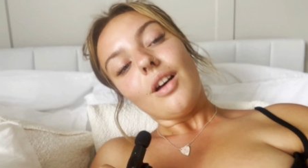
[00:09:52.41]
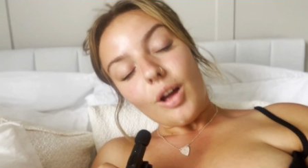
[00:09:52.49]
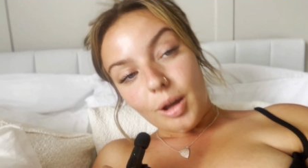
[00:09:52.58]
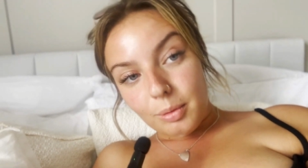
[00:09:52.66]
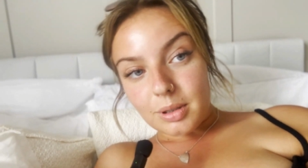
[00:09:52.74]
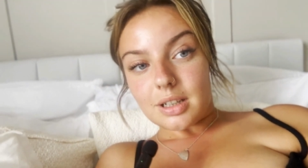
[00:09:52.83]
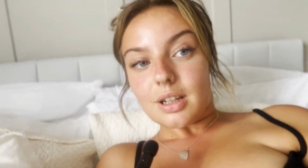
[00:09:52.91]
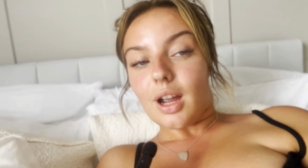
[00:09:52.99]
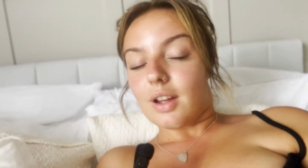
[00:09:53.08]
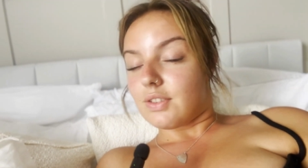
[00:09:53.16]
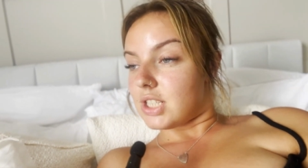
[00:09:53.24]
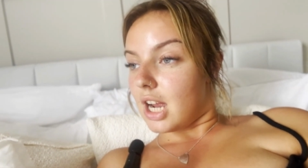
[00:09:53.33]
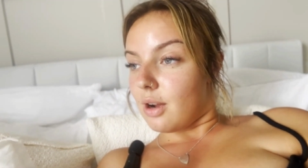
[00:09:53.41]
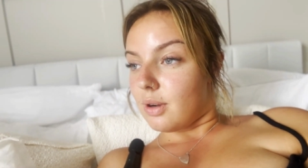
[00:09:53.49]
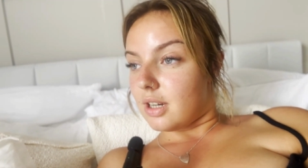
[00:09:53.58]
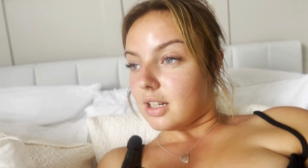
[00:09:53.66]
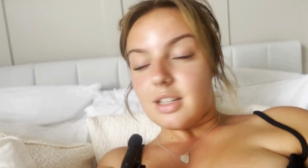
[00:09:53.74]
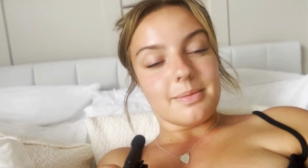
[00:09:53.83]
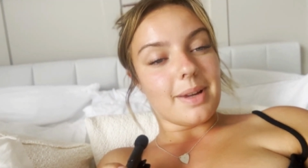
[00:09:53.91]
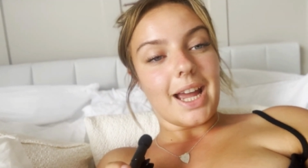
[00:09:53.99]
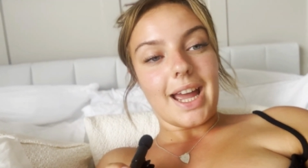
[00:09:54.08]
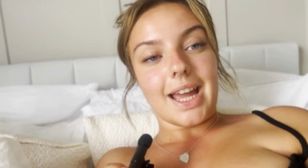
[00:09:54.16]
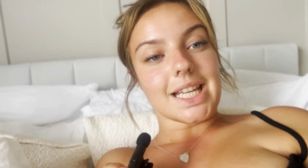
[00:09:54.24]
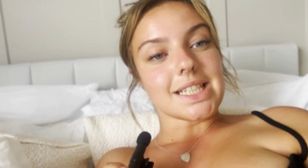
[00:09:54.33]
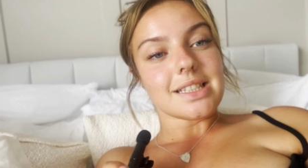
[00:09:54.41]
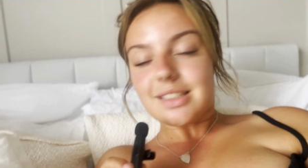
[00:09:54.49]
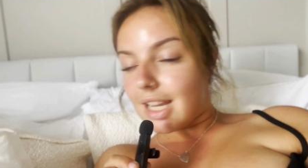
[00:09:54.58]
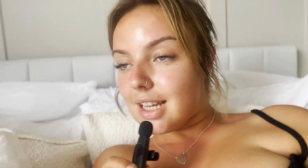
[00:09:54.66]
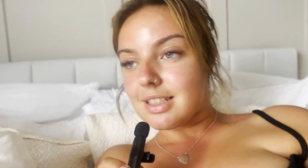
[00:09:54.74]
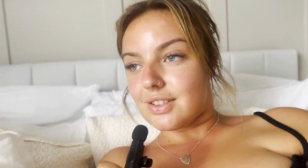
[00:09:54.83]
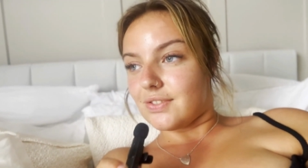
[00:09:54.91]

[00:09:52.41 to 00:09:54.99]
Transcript: I'm gonna go have a shower because my hair stinks of